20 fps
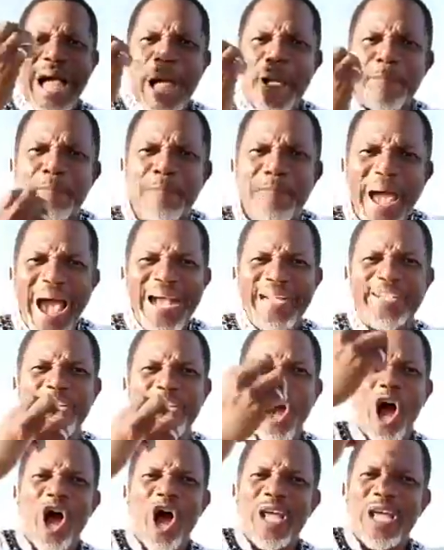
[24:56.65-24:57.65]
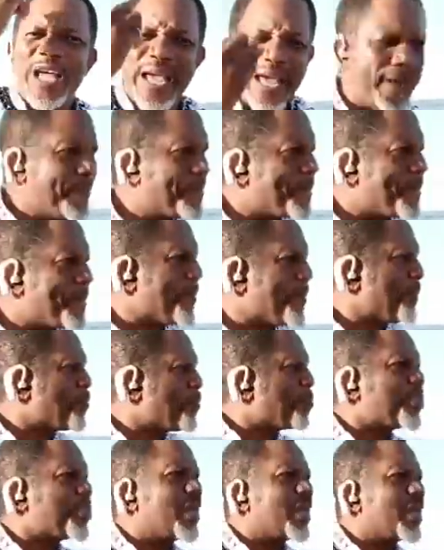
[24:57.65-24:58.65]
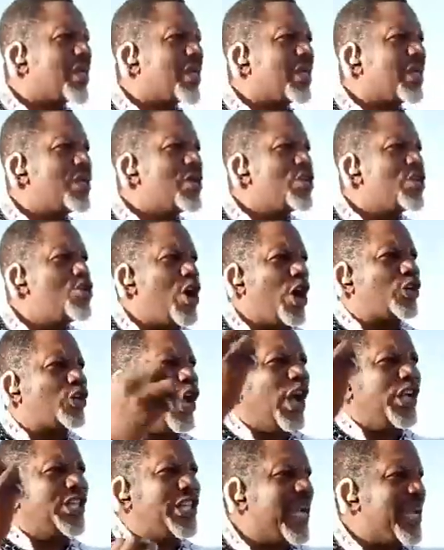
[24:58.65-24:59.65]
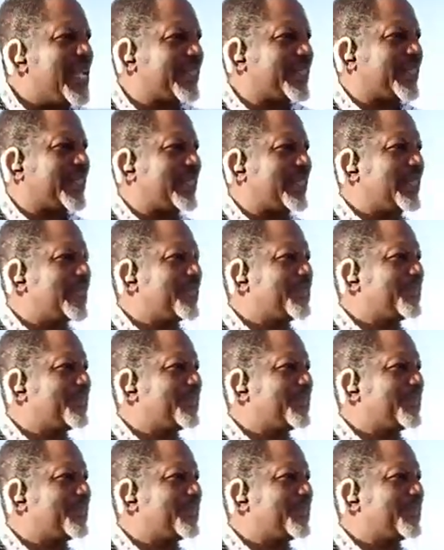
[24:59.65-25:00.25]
I beg your your dodgers.